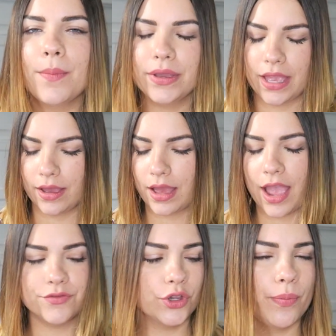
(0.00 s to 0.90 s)
But yeah, I
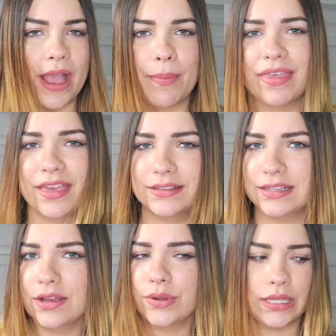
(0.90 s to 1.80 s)
have to go pack my things
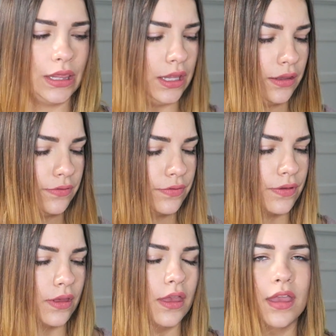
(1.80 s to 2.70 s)
now and leave.
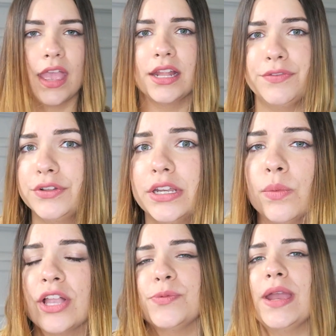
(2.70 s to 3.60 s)
And if you didn't
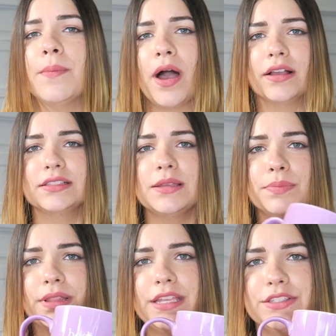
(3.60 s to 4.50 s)
watch my
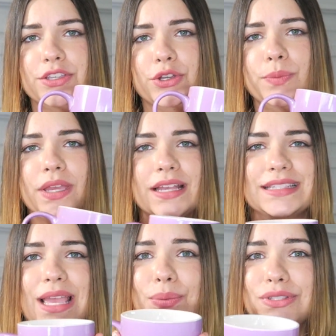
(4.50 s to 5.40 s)
unboxing, please do,
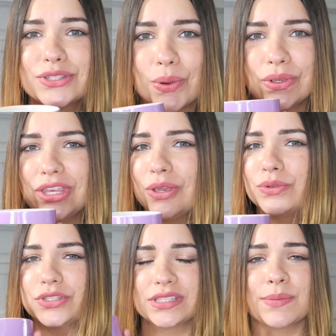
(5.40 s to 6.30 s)
because it was so
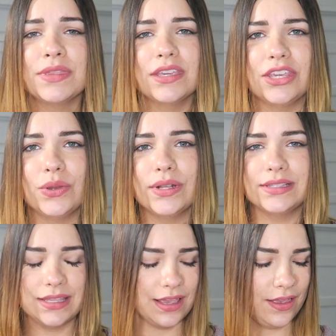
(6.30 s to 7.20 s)
cute. She sent me the
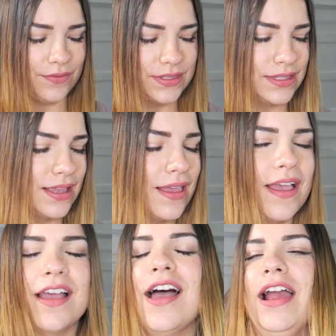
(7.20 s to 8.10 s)
cutest gifts.
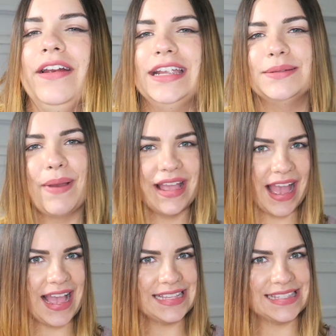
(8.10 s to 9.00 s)
All right, bye
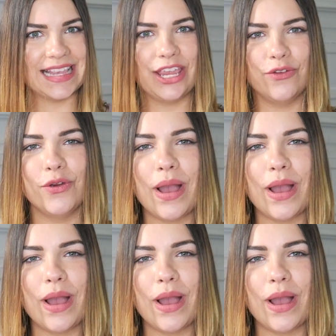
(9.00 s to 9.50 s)
guys. Thank you for